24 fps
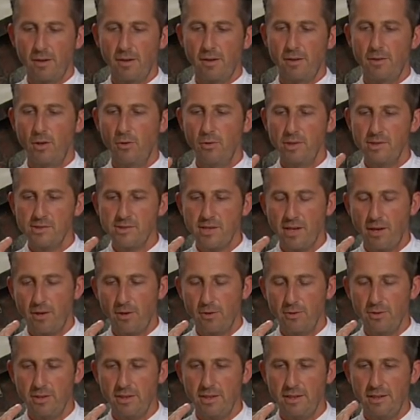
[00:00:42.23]
Notice
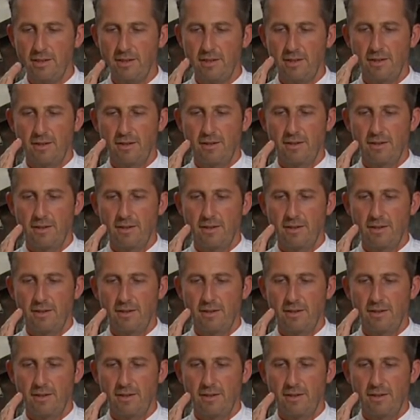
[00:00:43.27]
how the